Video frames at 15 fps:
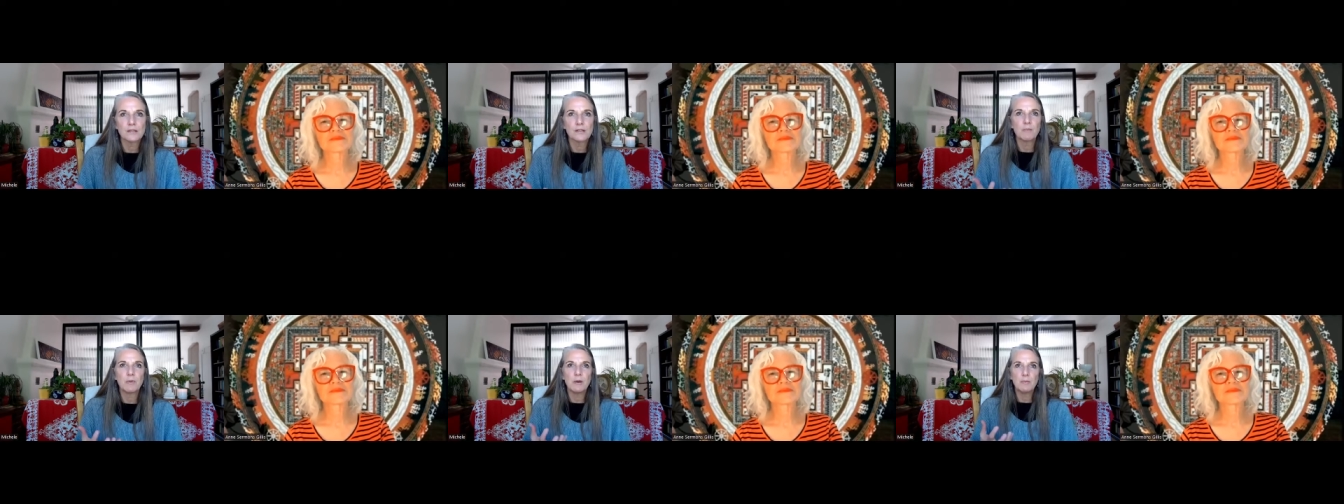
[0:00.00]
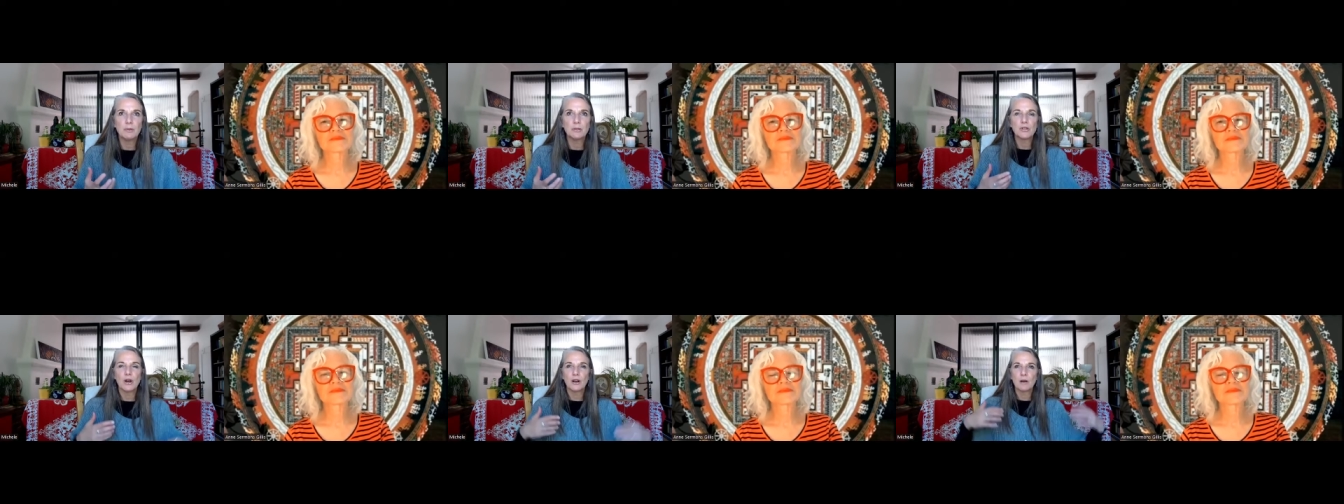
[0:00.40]
and people
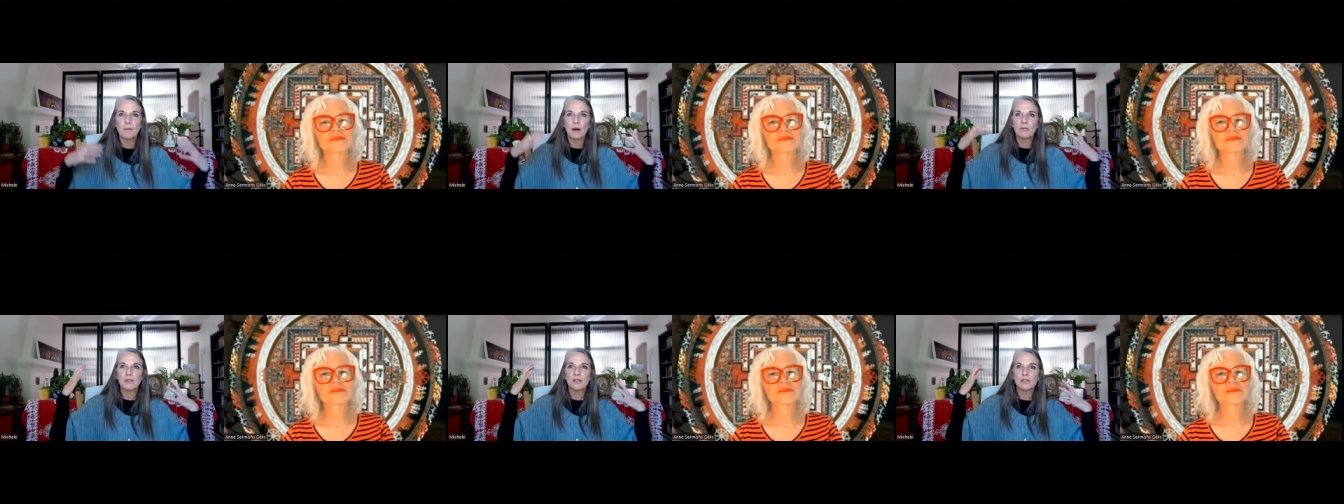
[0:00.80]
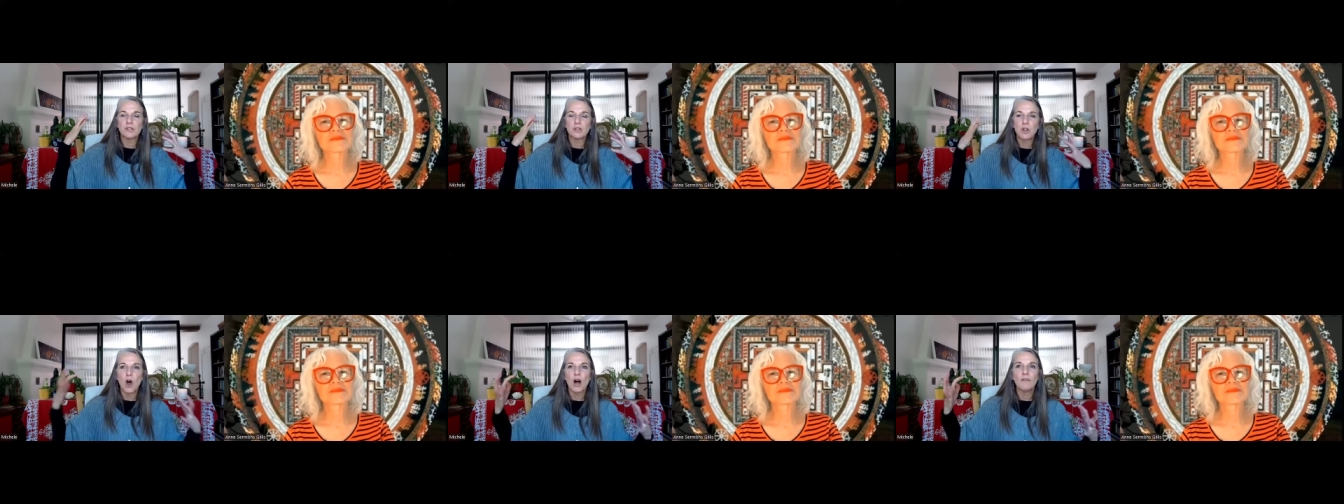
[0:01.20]
talk about these
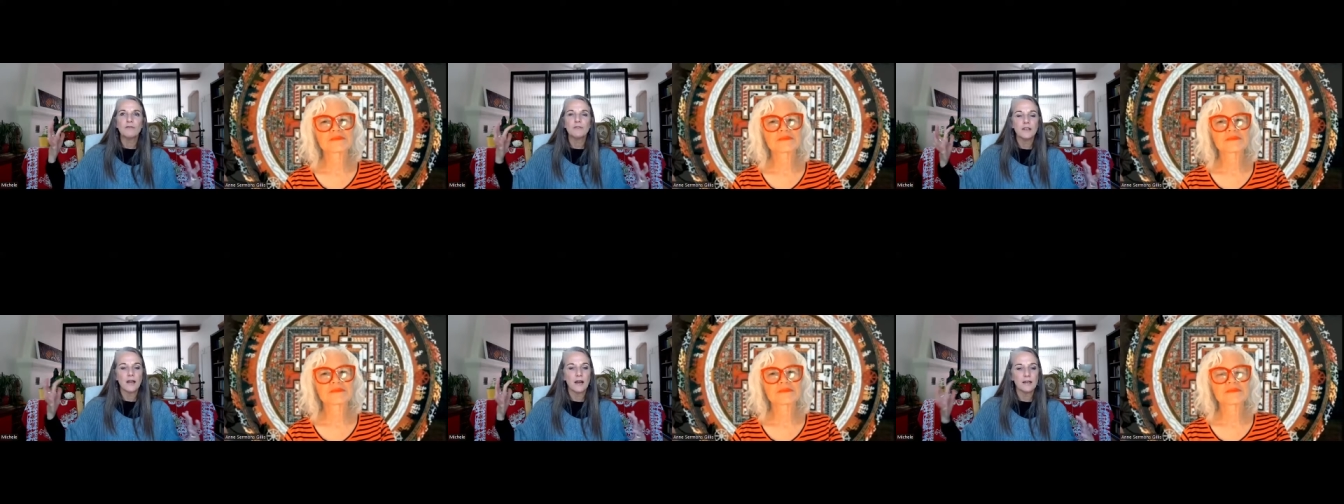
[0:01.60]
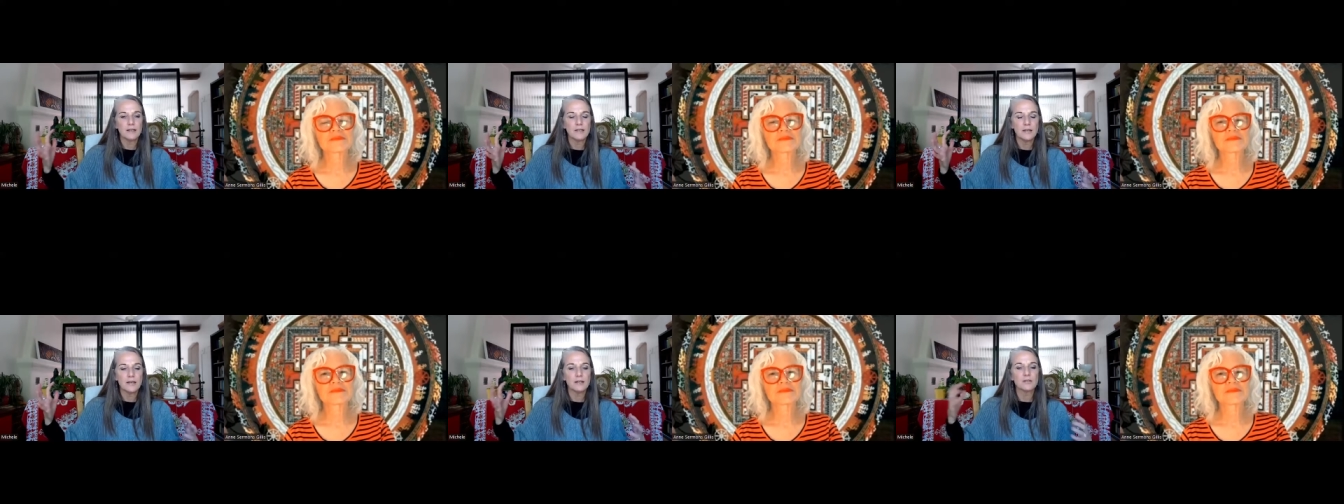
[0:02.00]
lofty
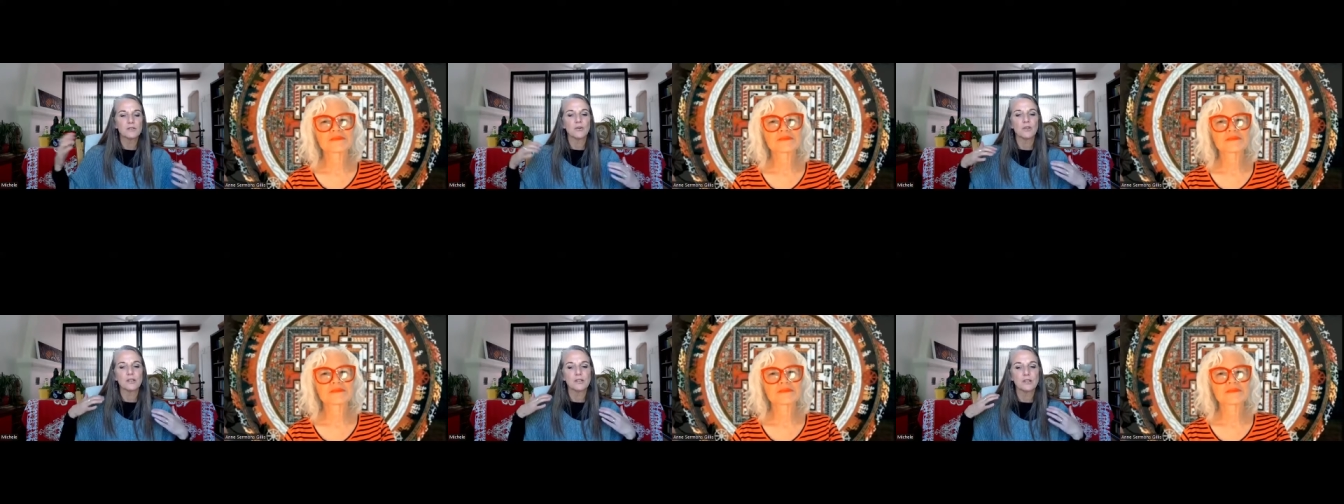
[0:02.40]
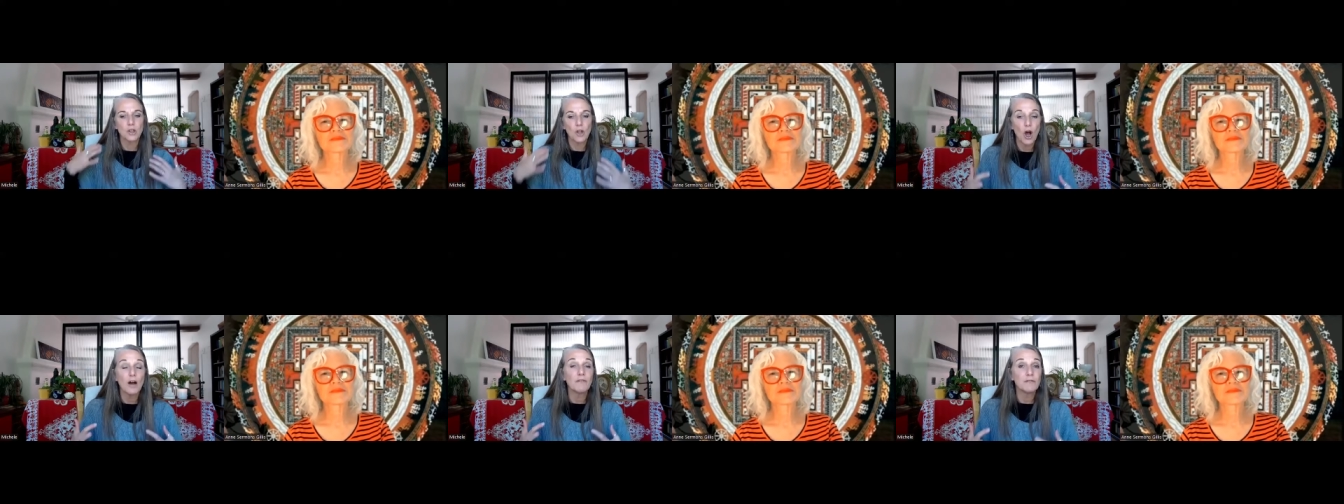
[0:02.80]
ideas or these
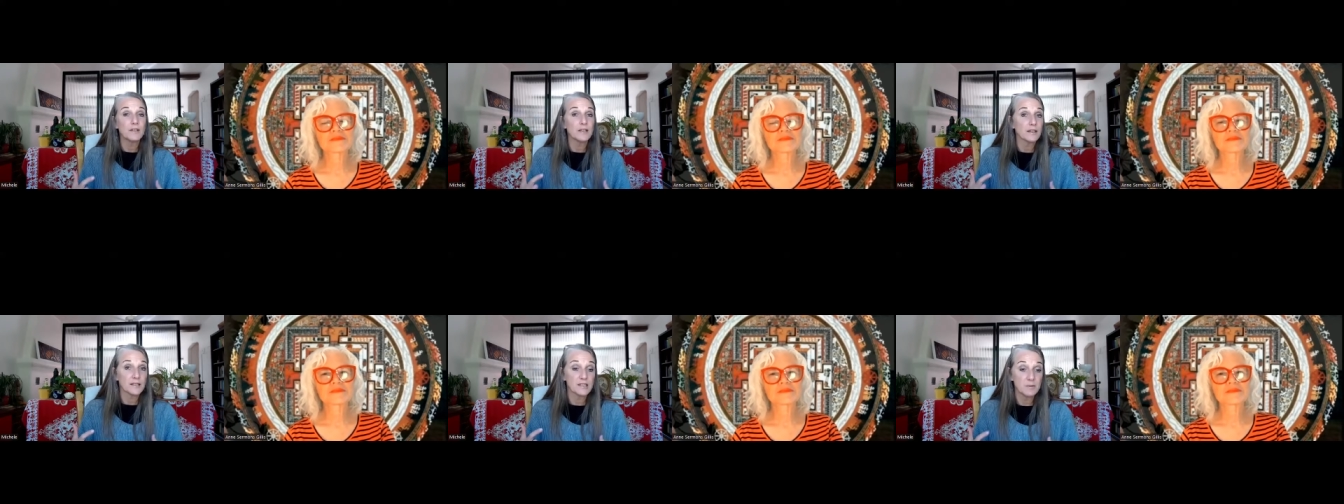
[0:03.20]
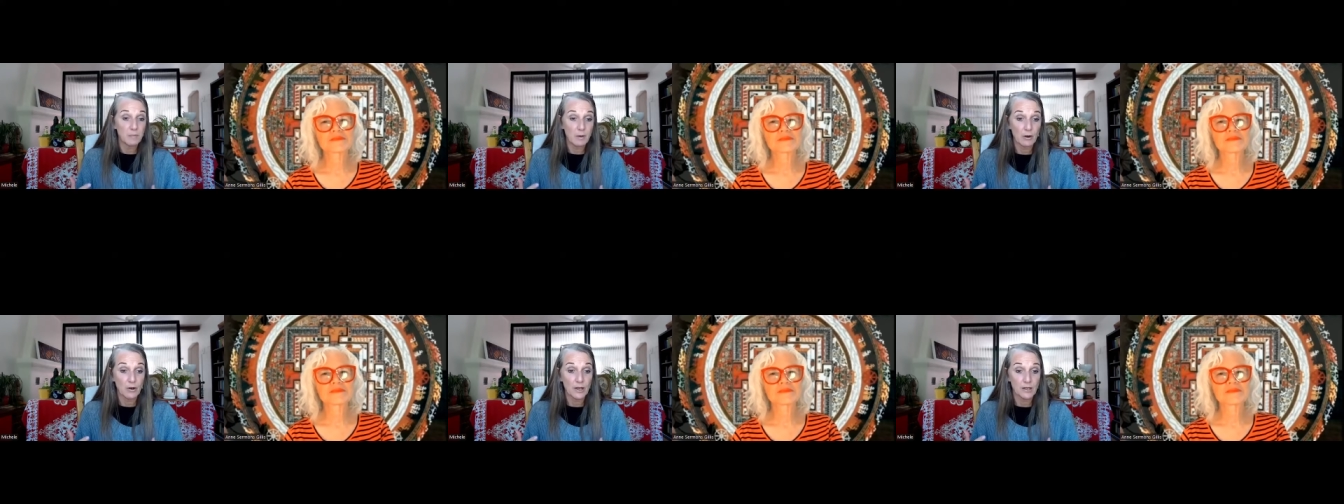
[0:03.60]
lofty
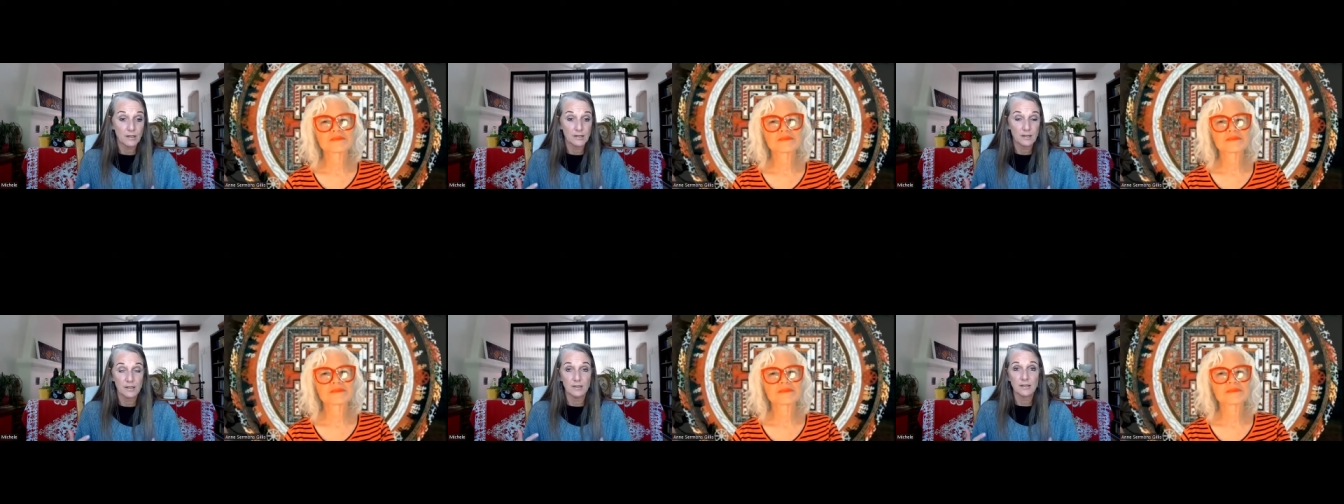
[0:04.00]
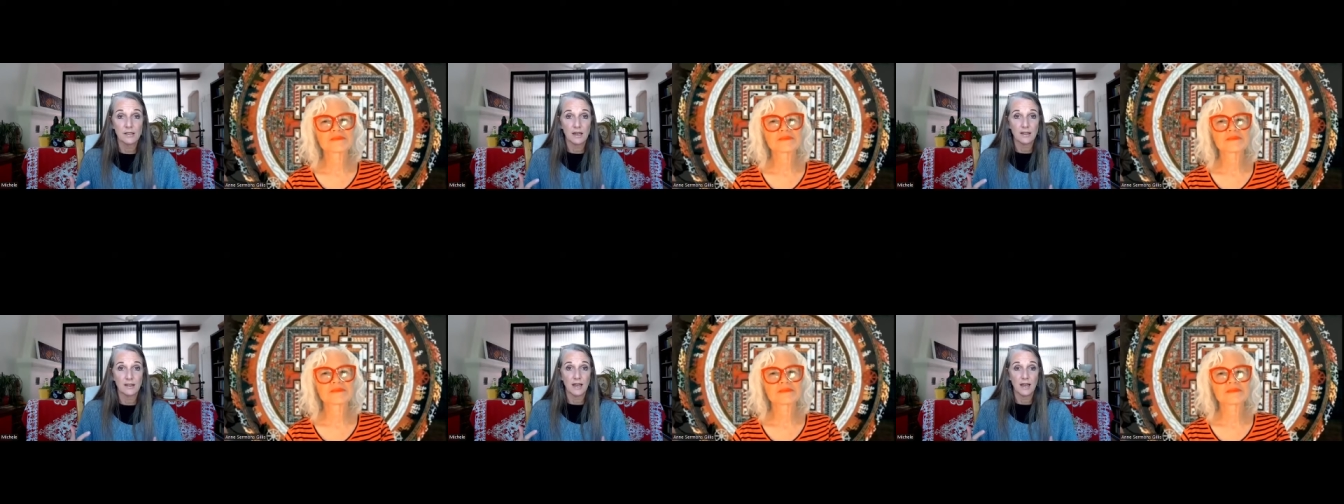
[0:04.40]
experiences
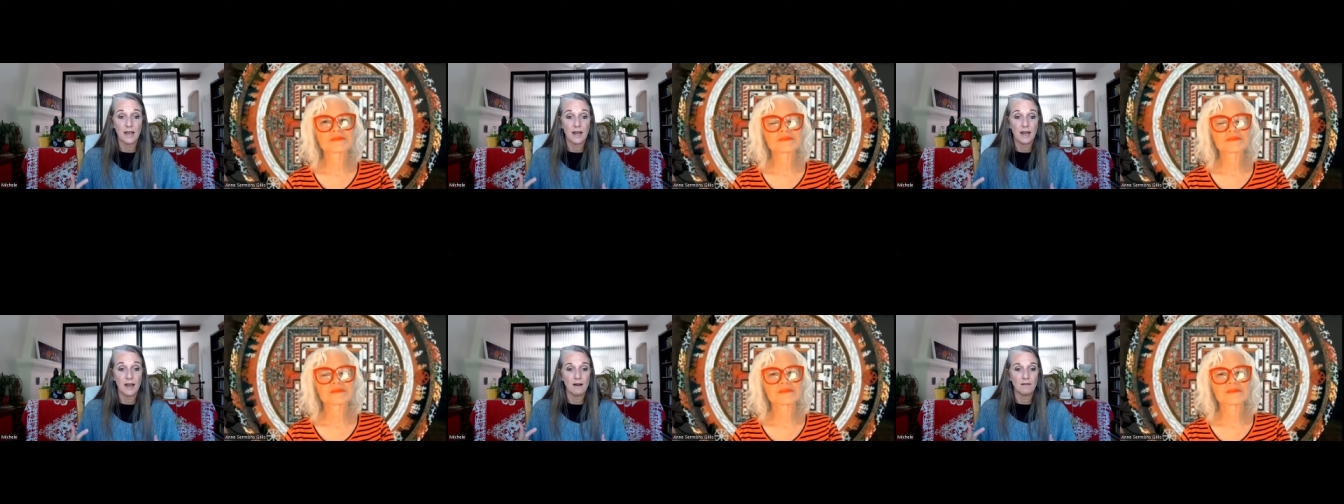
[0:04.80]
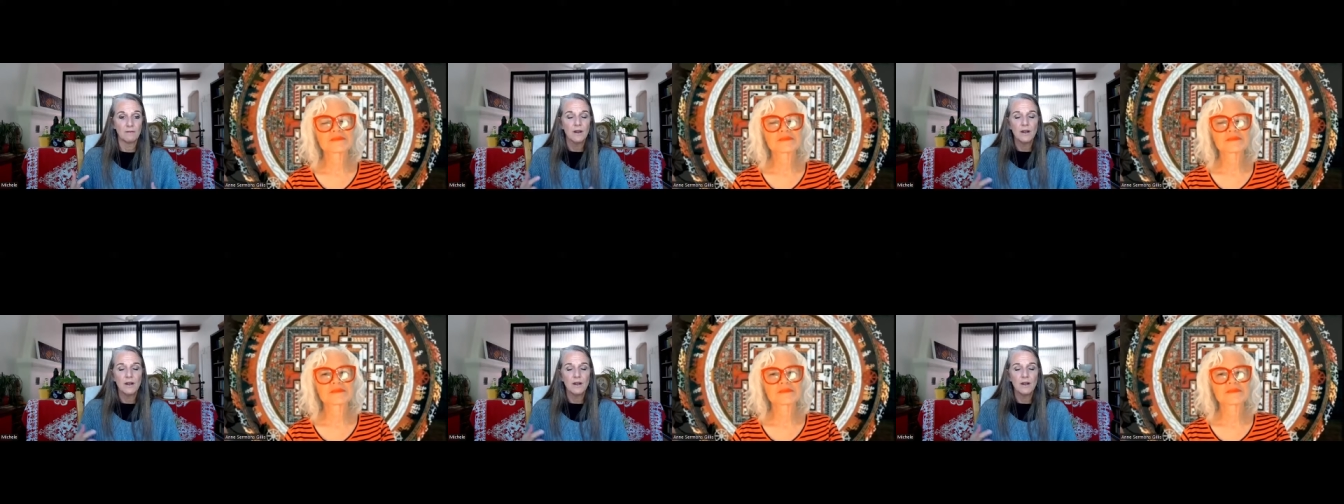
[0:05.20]
that they have,